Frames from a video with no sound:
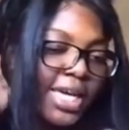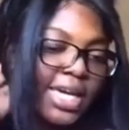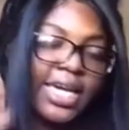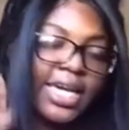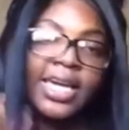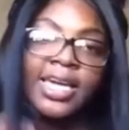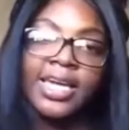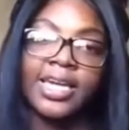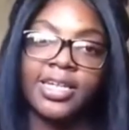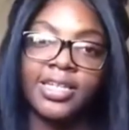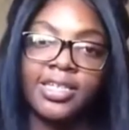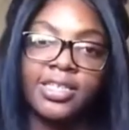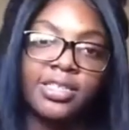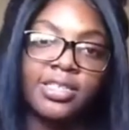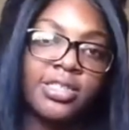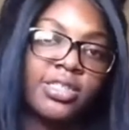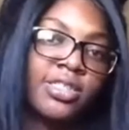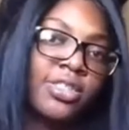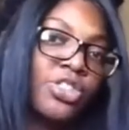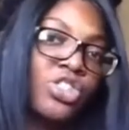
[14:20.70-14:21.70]

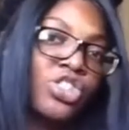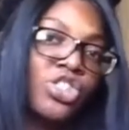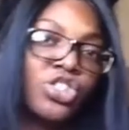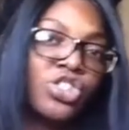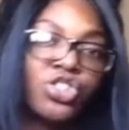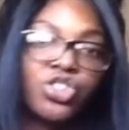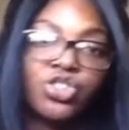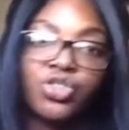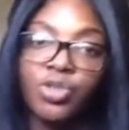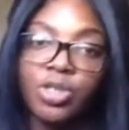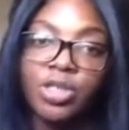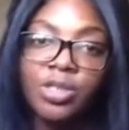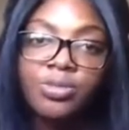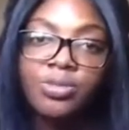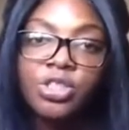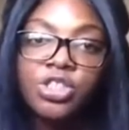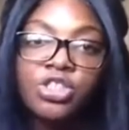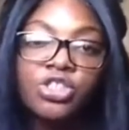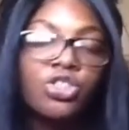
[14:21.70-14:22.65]
And she screamed